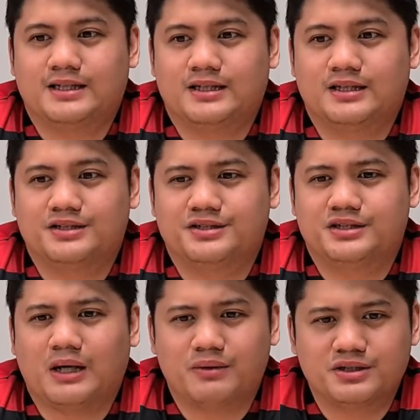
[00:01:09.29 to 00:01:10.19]

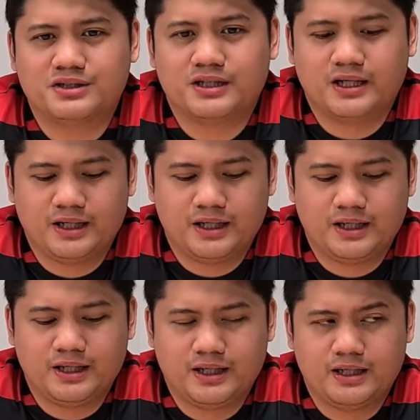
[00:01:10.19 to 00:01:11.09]
is I would
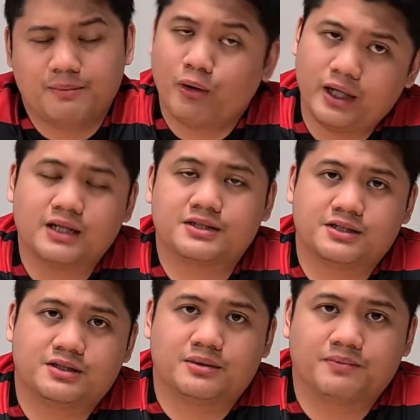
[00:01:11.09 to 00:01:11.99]
say the pointing
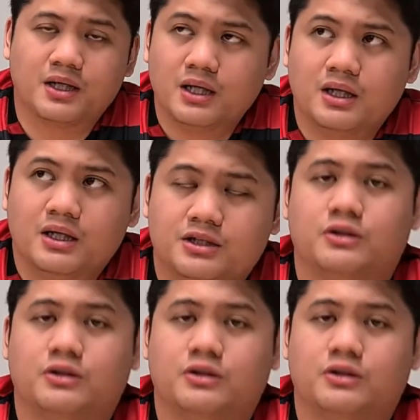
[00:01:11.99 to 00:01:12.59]
system.